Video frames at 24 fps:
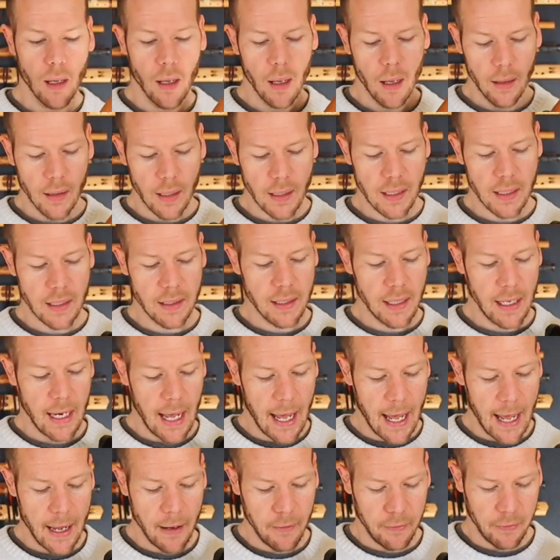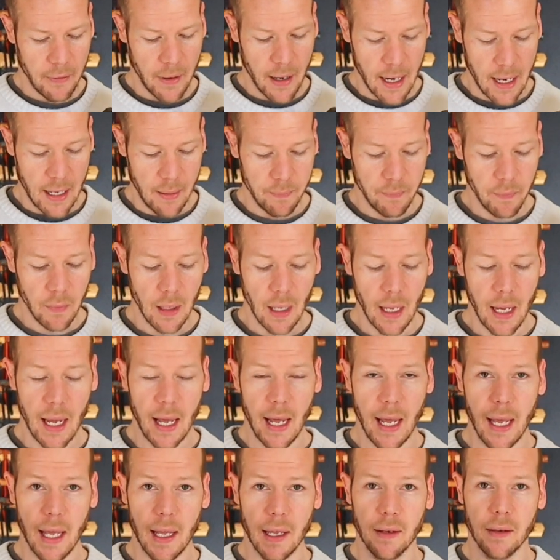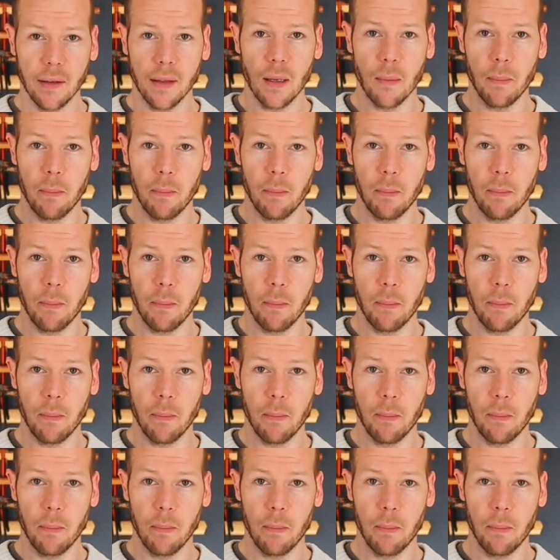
this is an A-frame, and the